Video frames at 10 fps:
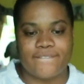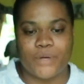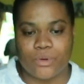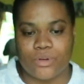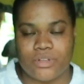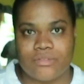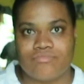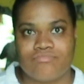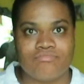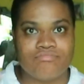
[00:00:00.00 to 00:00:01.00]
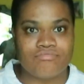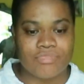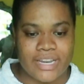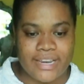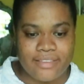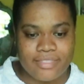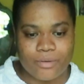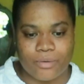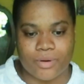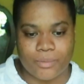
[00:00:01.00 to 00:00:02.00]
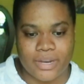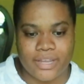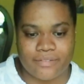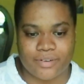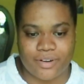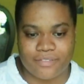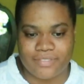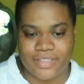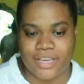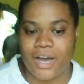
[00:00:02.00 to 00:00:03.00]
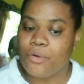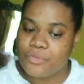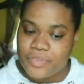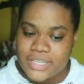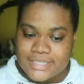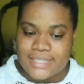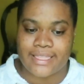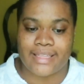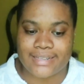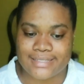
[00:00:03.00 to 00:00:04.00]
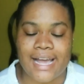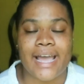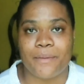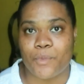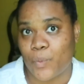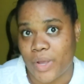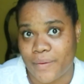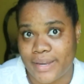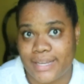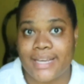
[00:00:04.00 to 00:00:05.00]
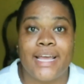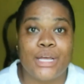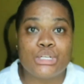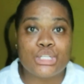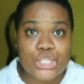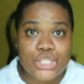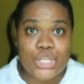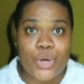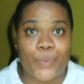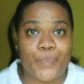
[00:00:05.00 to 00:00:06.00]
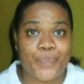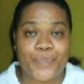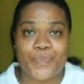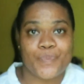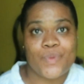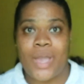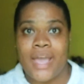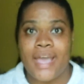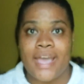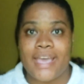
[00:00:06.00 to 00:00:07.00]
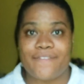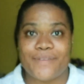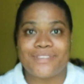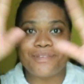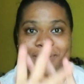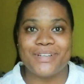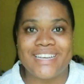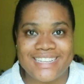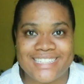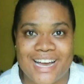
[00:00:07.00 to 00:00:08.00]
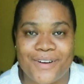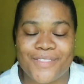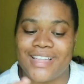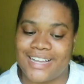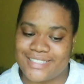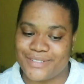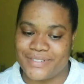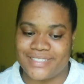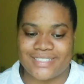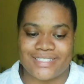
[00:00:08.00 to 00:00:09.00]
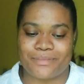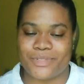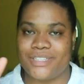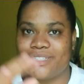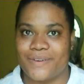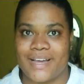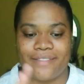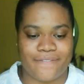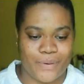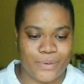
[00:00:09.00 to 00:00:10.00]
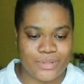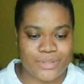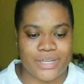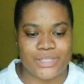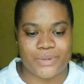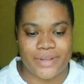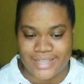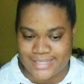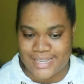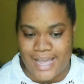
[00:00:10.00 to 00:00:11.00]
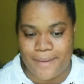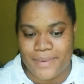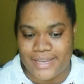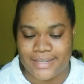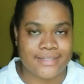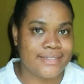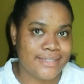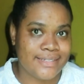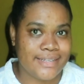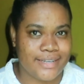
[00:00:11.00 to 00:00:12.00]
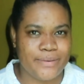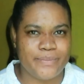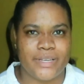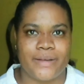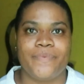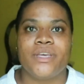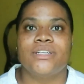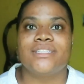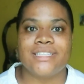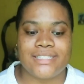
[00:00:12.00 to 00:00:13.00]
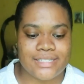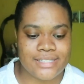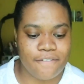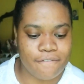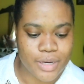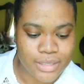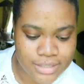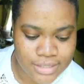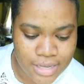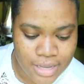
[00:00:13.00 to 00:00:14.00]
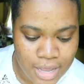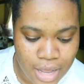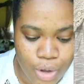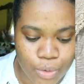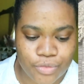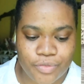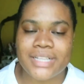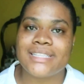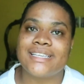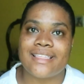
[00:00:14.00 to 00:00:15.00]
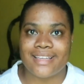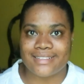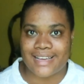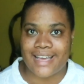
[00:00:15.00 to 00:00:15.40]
full length or whatever of the outfit that I'm wearing. So if you see me looking down, that's the reason, because I'm trying to look at the phone to ensure that I'm in, yeah. So this is the first outfit that